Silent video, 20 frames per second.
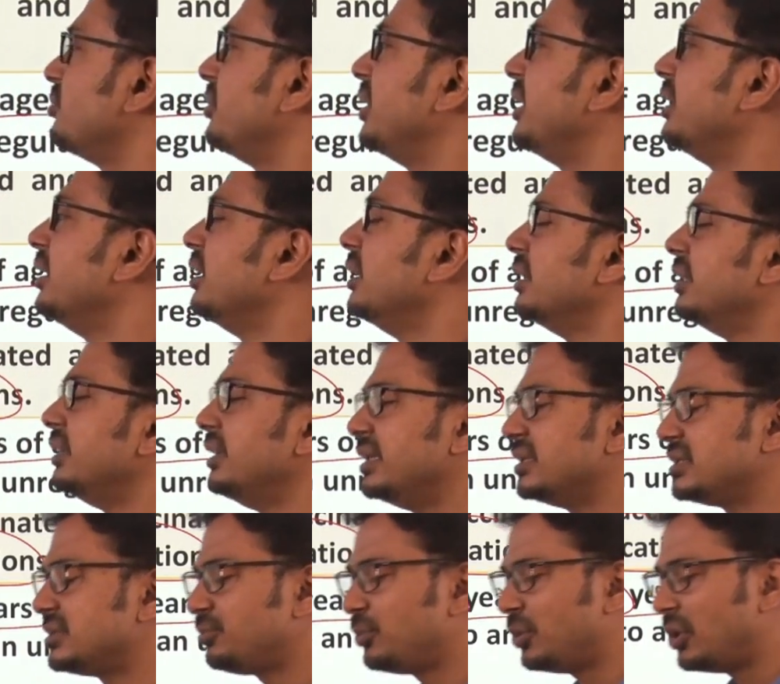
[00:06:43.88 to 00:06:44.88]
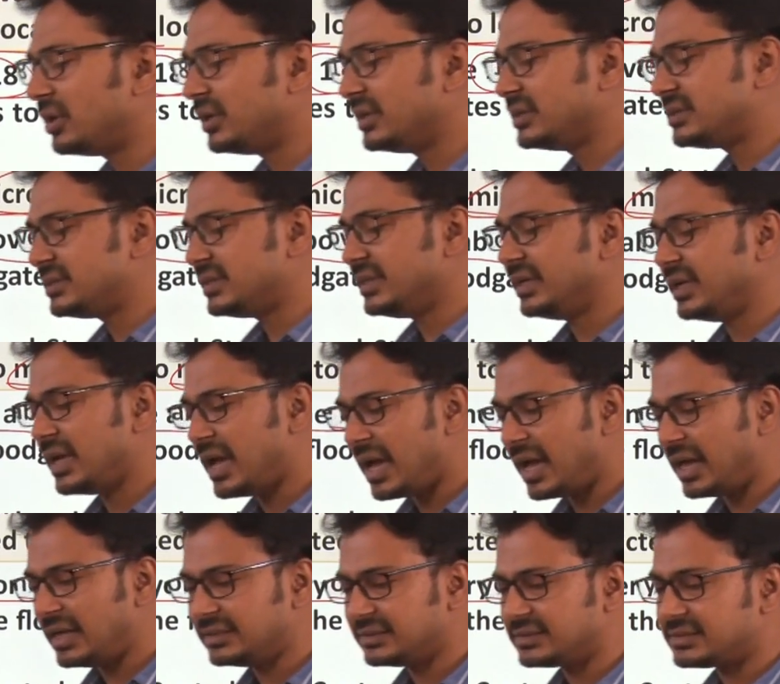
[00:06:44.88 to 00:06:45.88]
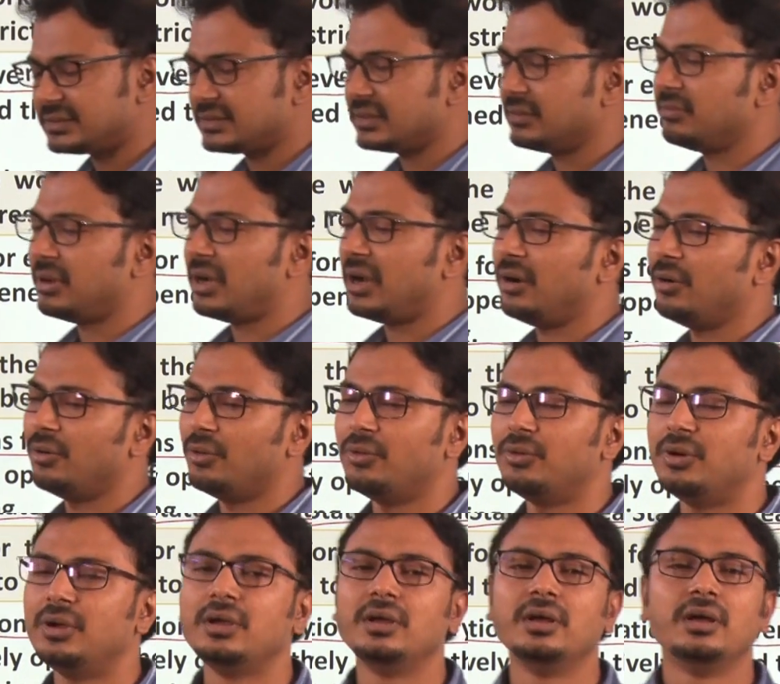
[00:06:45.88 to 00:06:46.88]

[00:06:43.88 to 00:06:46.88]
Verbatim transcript: May, this policy has somehow